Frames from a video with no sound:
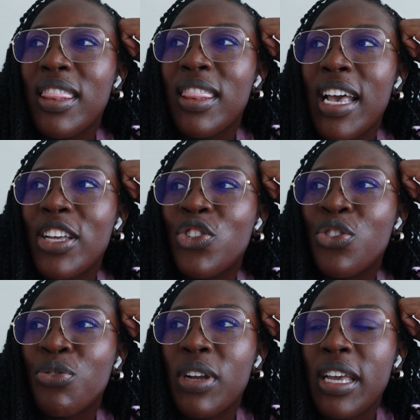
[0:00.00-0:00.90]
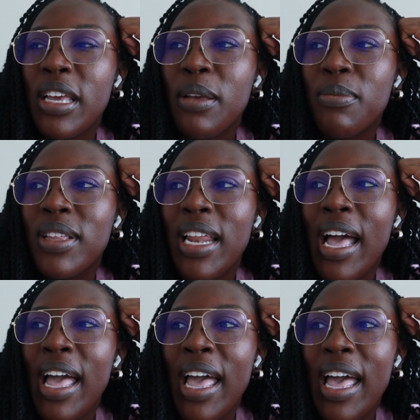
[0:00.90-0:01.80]
that dream that
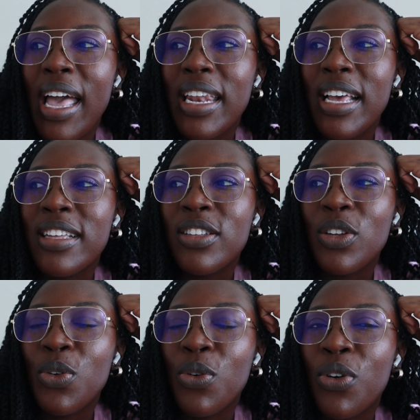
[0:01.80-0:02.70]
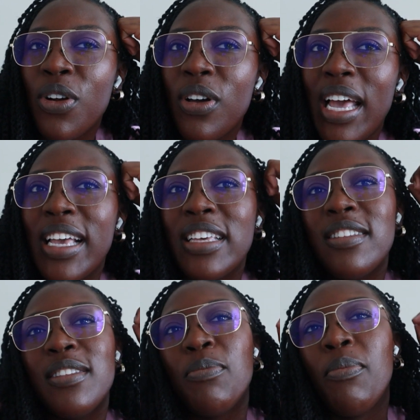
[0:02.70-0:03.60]
I had as a little girl, like,
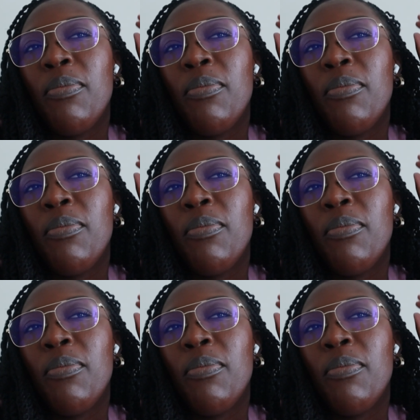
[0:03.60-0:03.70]
is